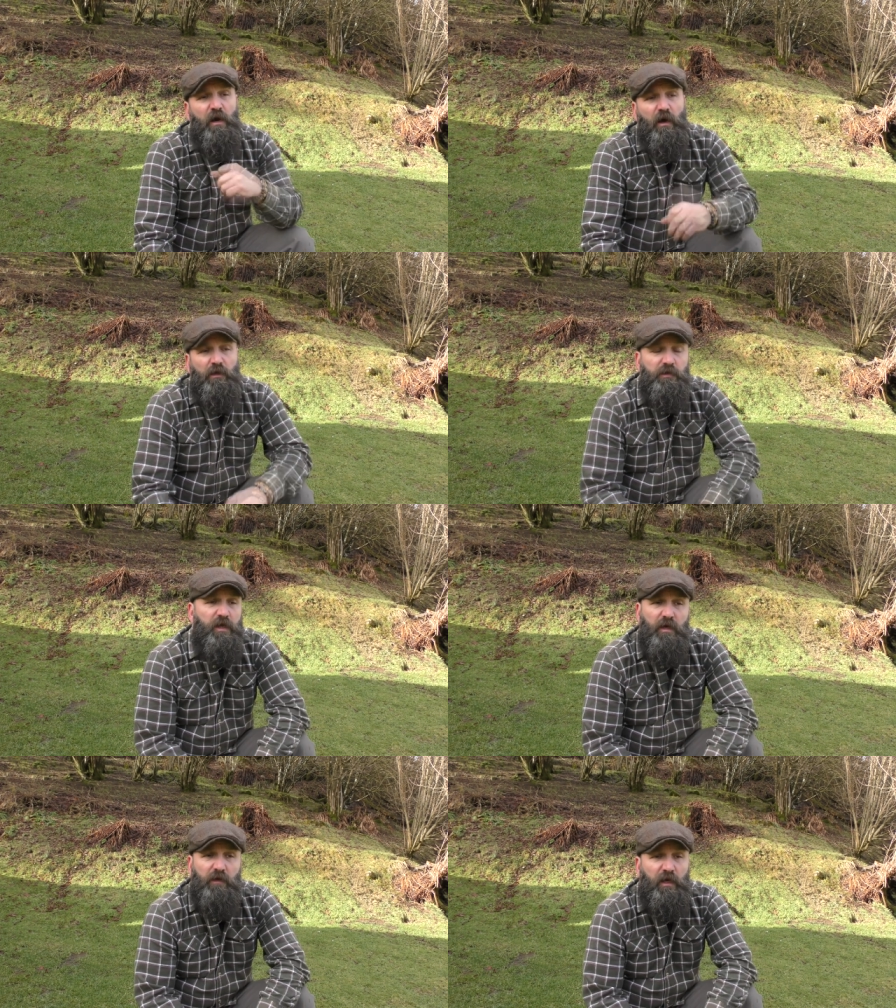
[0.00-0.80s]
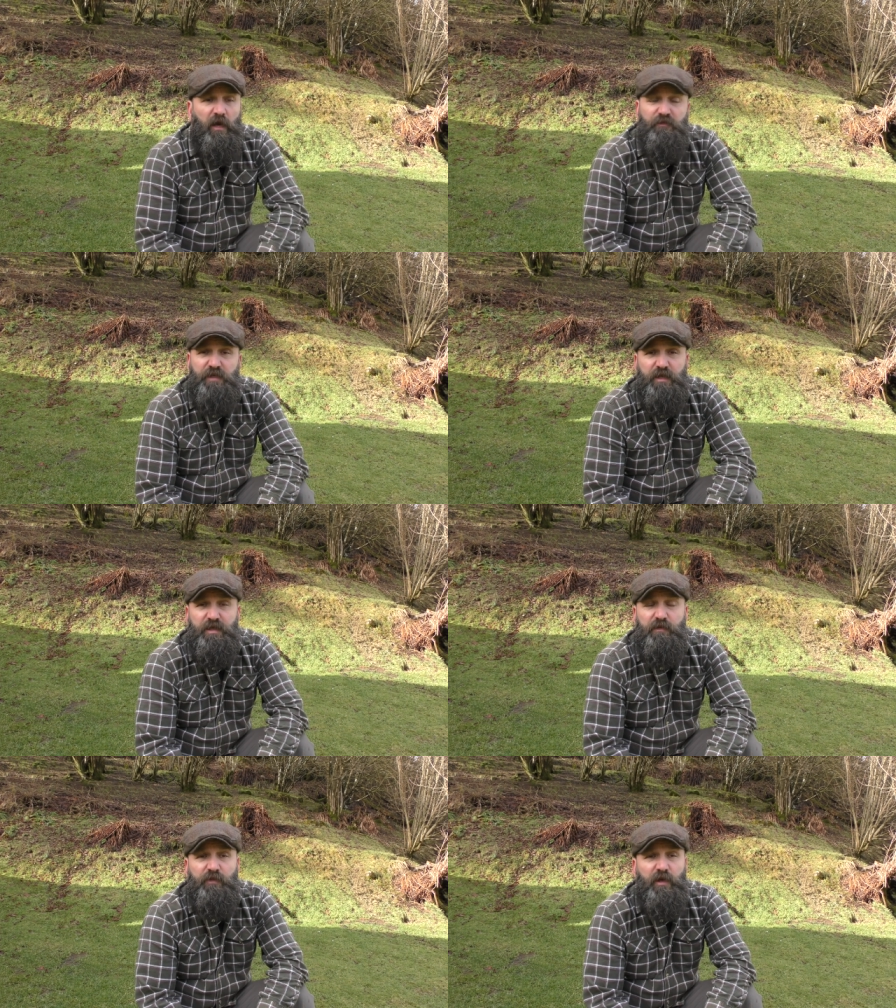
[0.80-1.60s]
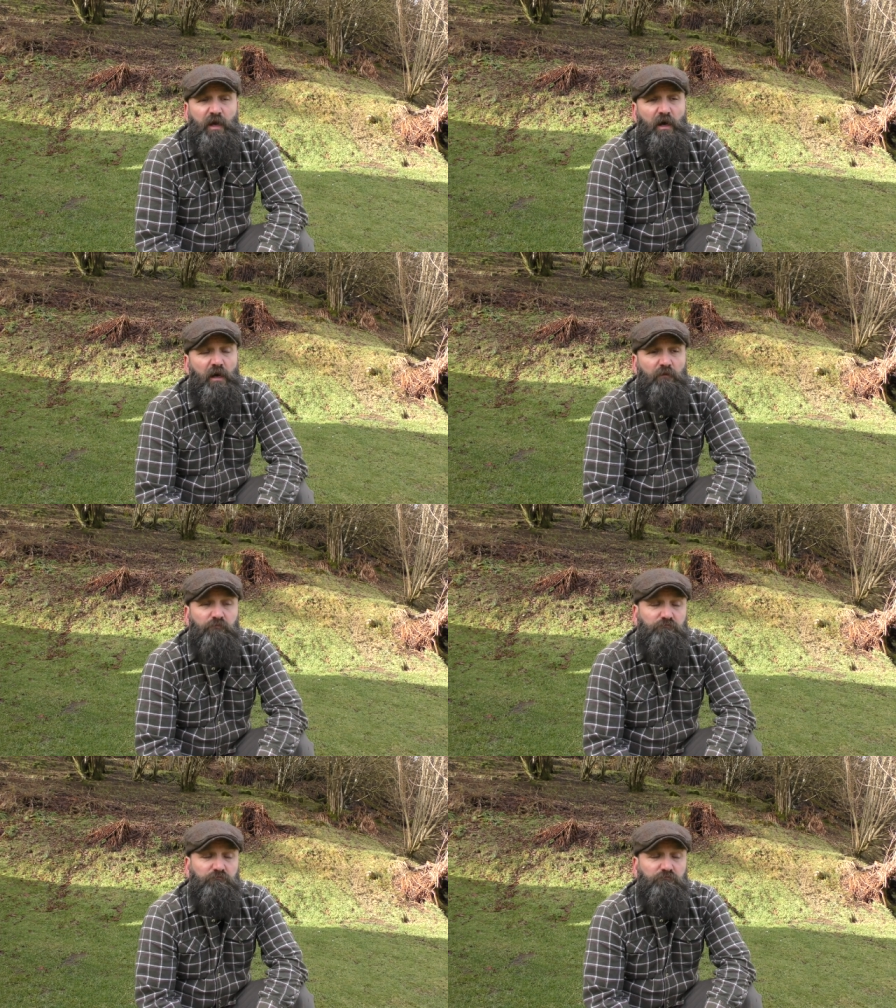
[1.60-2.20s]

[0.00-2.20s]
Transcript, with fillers: And uh, like I've said, they are